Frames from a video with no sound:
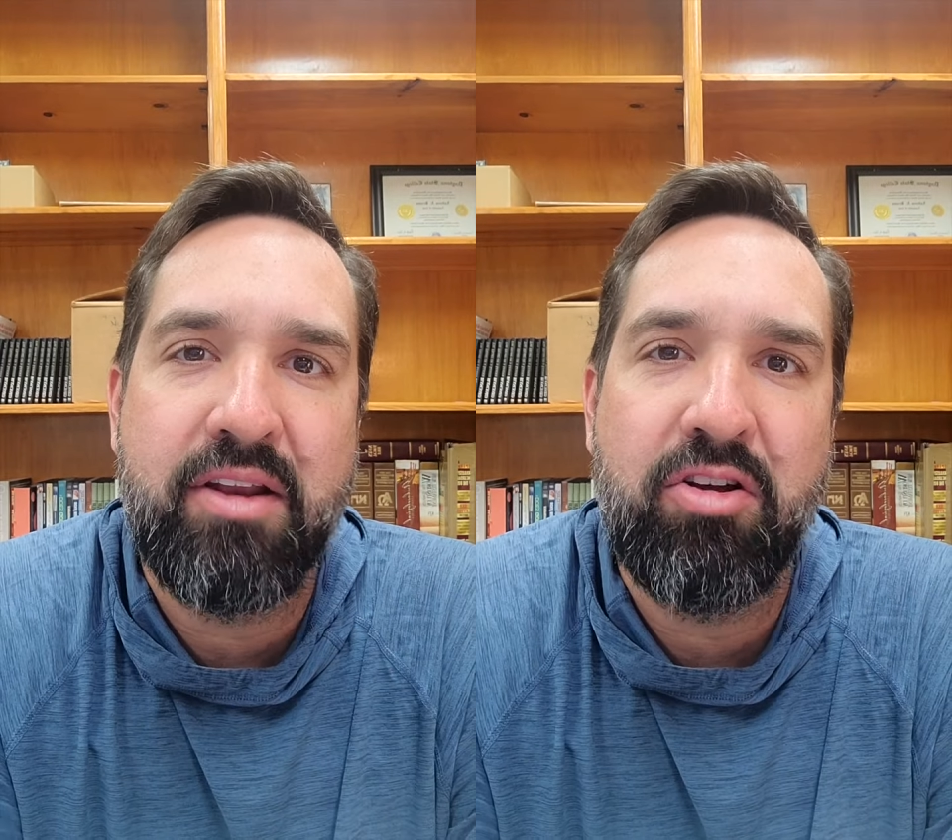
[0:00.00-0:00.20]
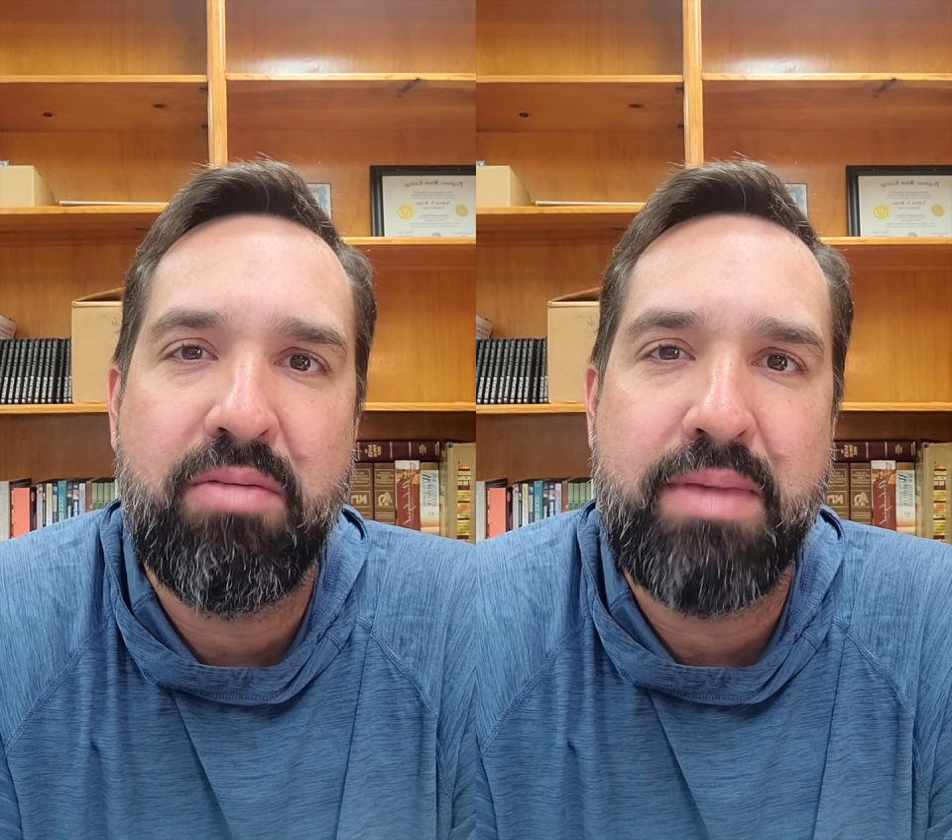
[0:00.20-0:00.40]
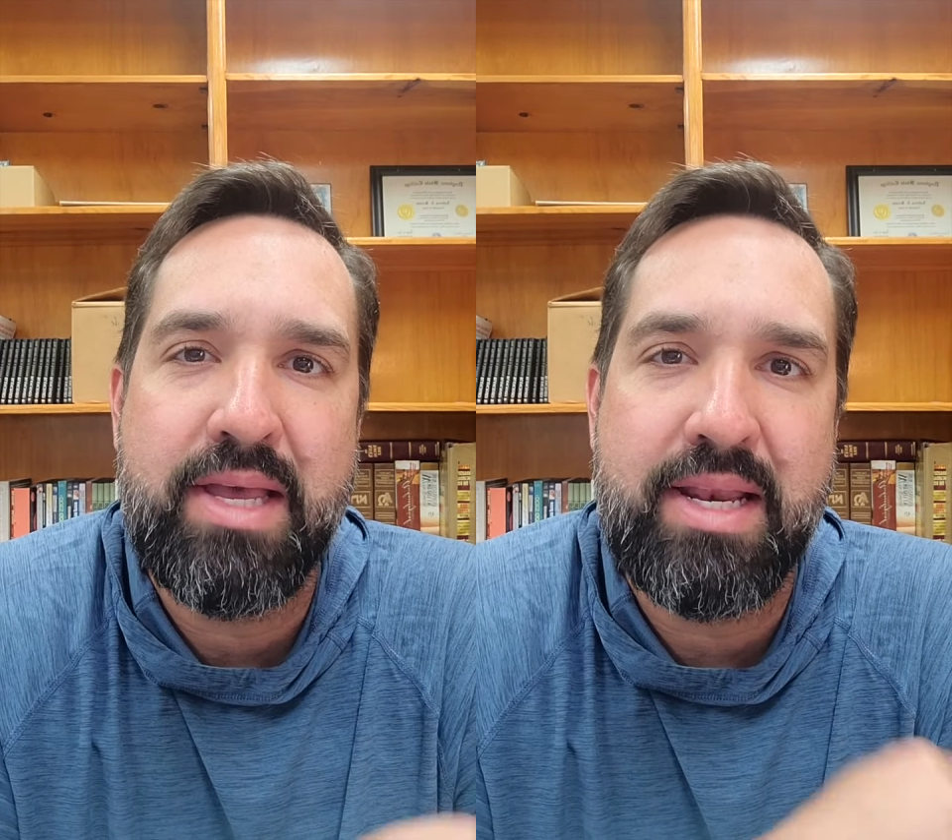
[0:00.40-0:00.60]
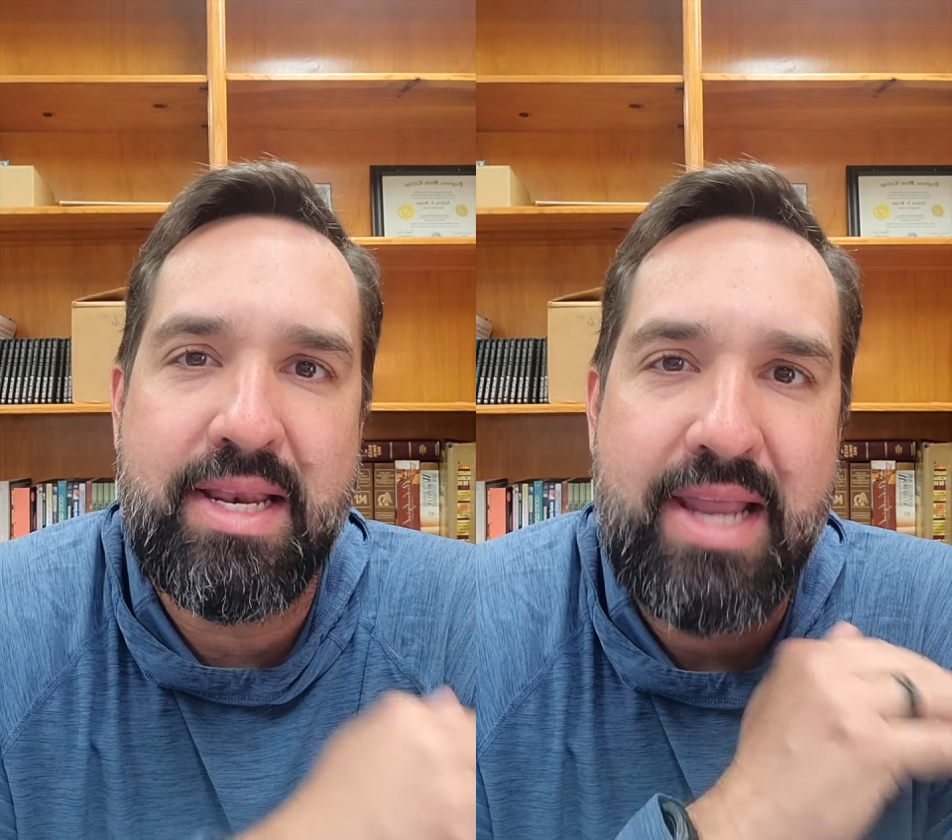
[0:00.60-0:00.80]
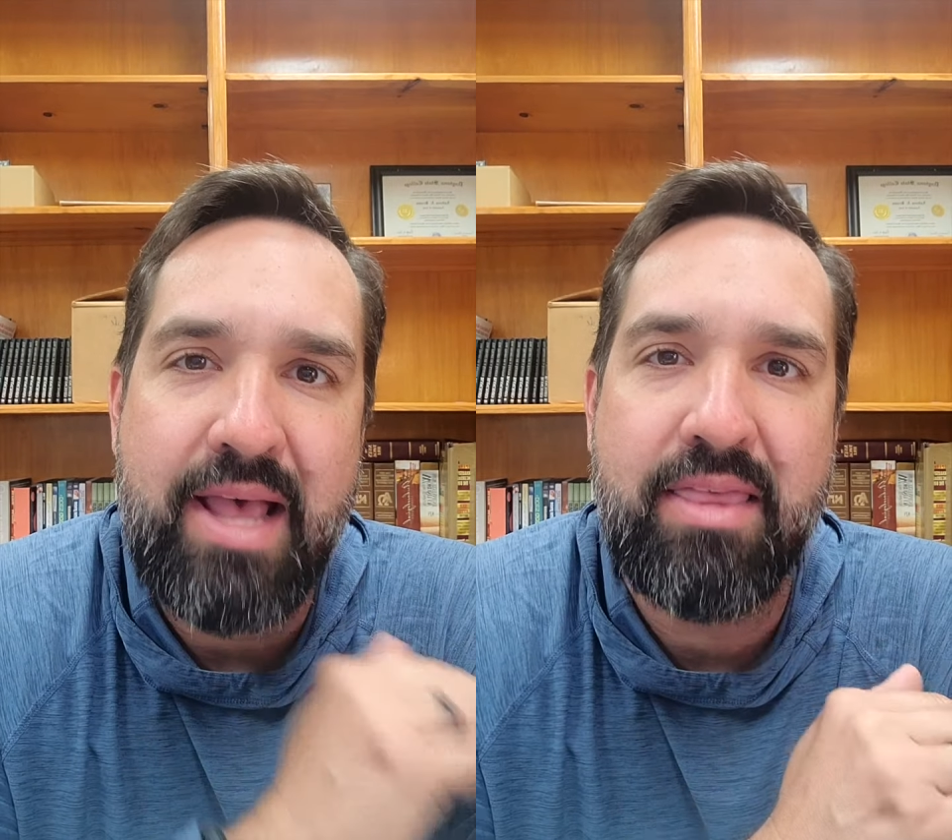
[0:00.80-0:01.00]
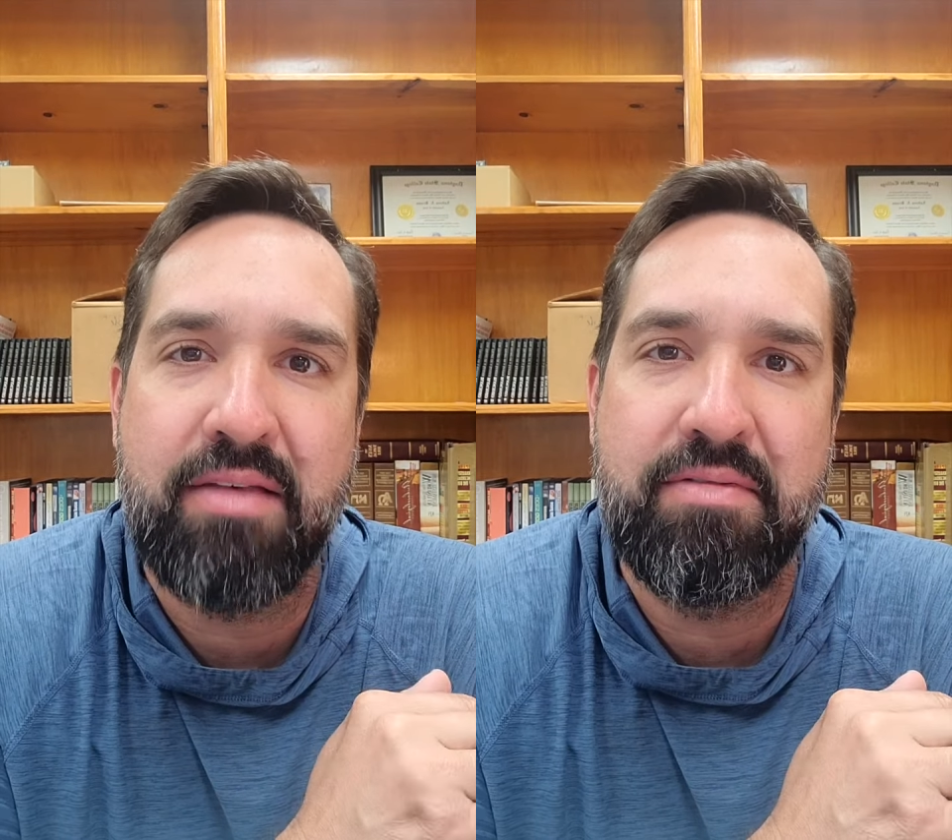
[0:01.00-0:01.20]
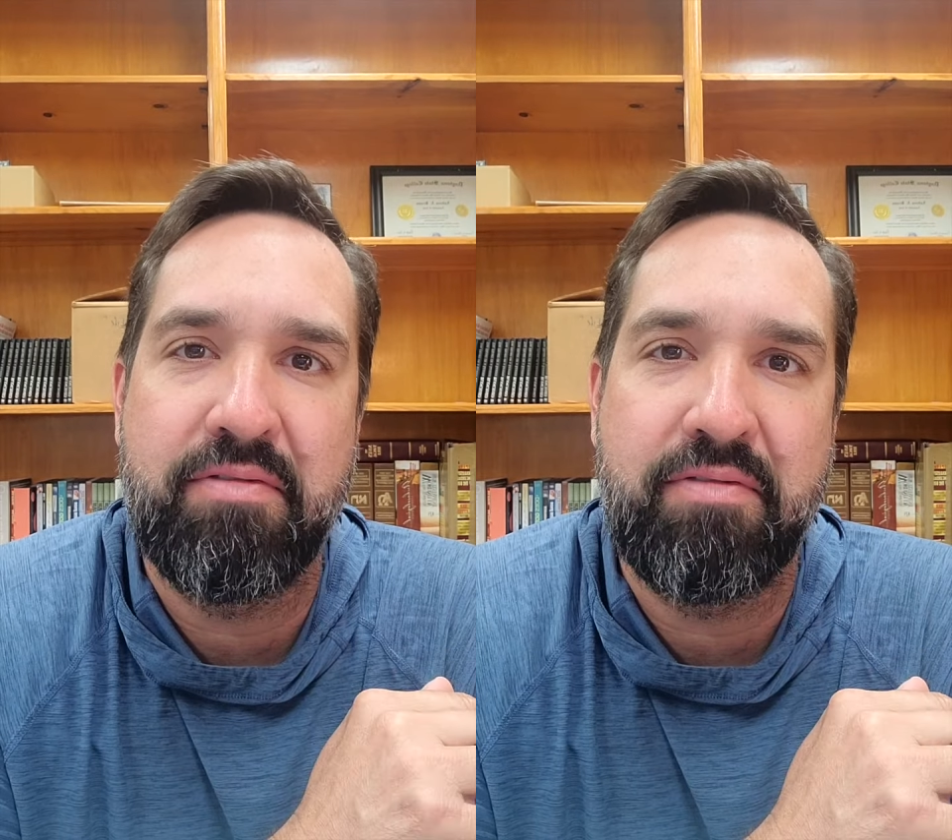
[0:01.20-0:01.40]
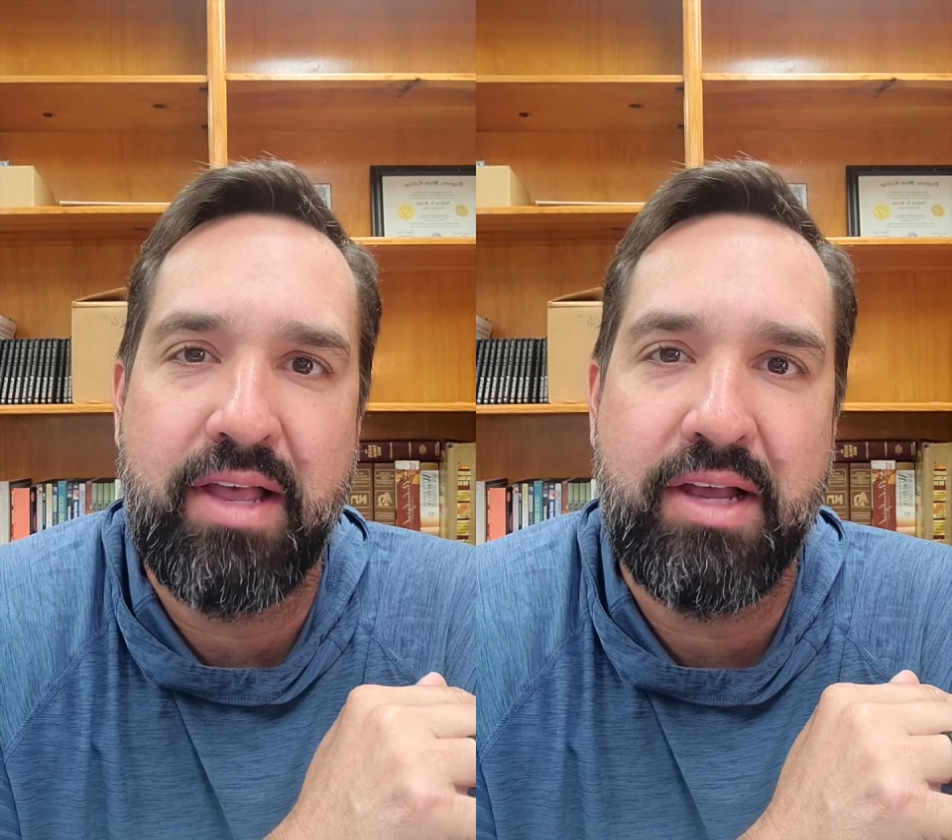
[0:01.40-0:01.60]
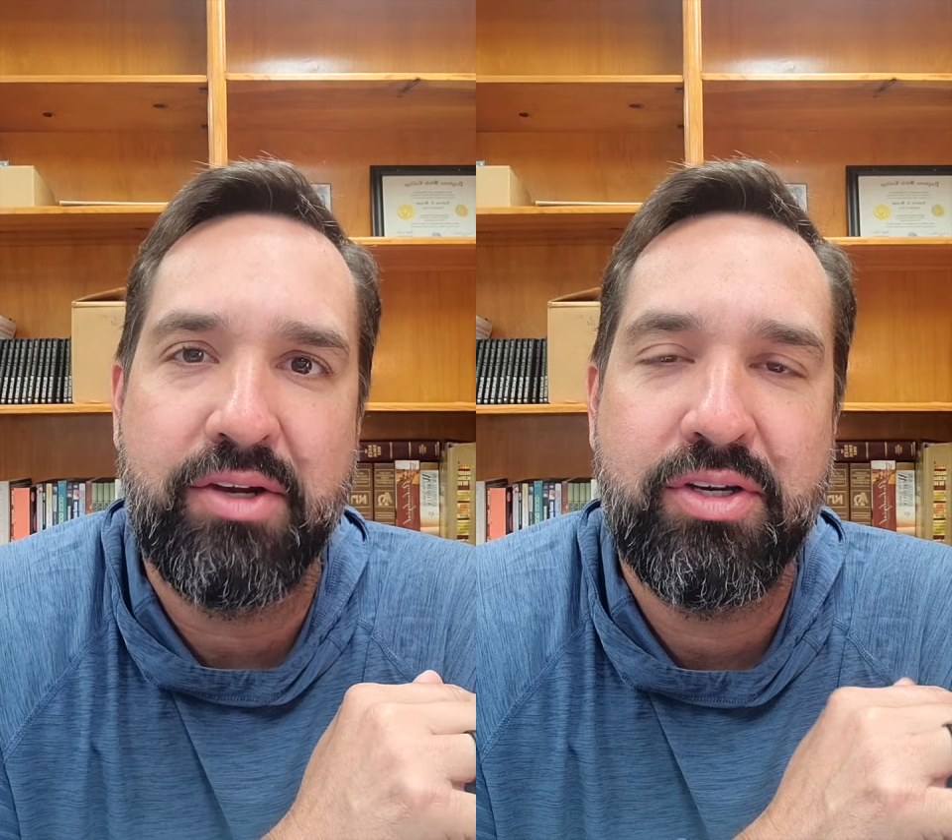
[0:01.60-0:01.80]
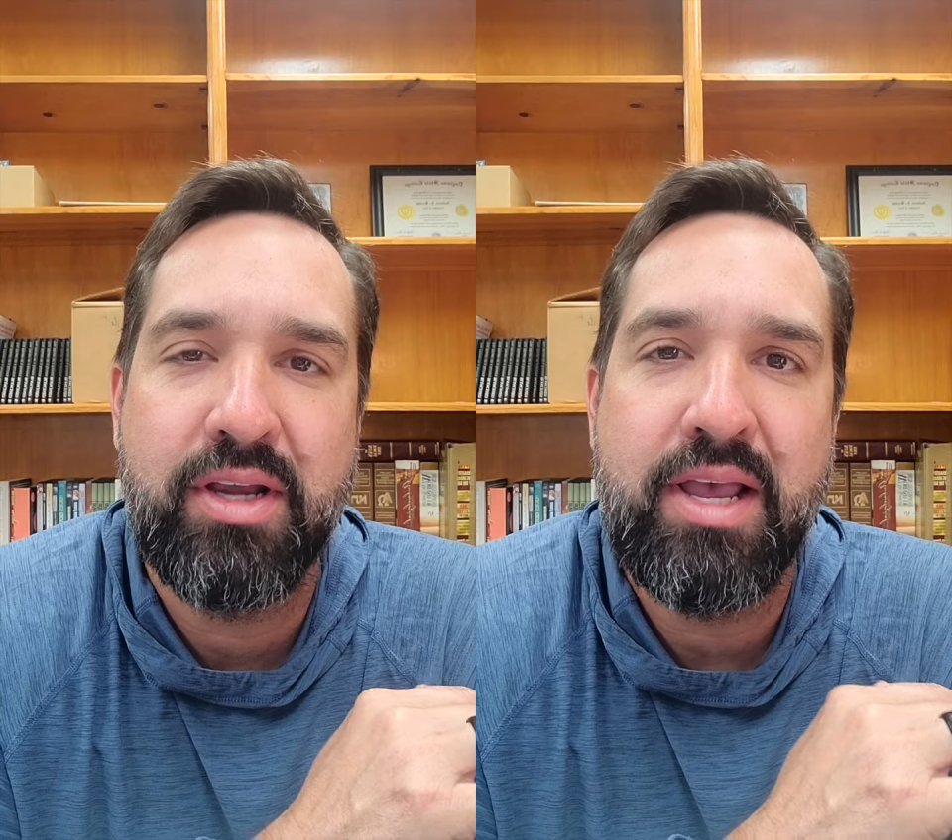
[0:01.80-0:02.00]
can only be a death of the flesh